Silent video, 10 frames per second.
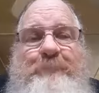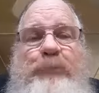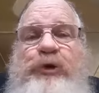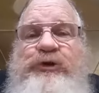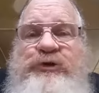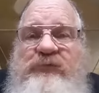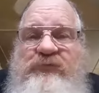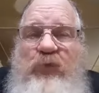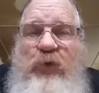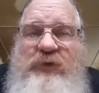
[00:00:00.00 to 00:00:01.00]
push you
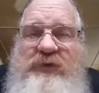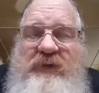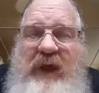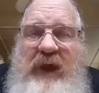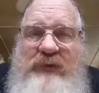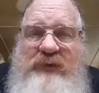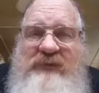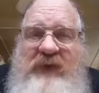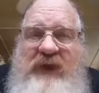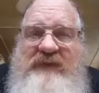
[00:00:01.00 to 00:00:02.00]
forward out
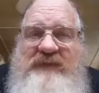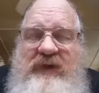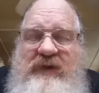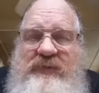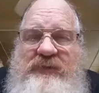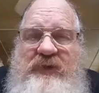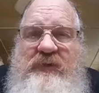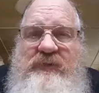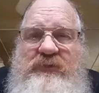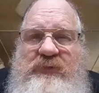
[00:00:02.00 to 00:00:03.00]
of that terrible,
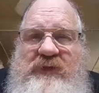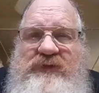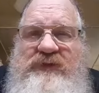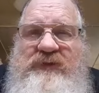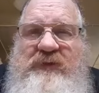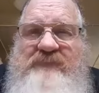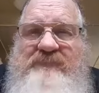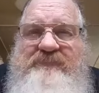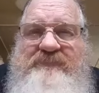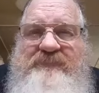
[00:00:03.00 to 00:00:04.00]
terrible relationship.
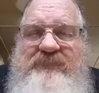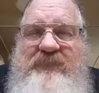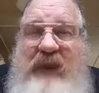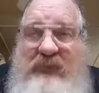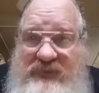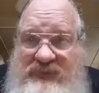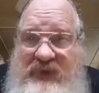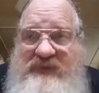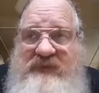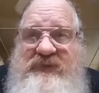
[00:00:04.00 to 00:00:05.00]
That was
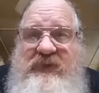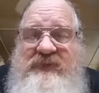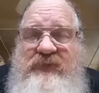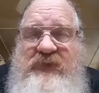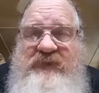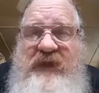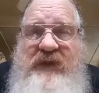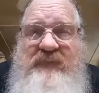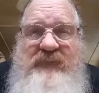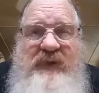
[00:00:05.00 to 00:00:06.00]
necessary for a
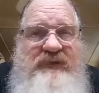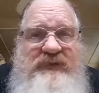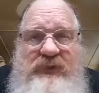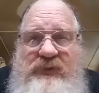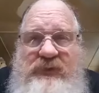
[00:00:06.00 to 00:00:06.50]
time, but is no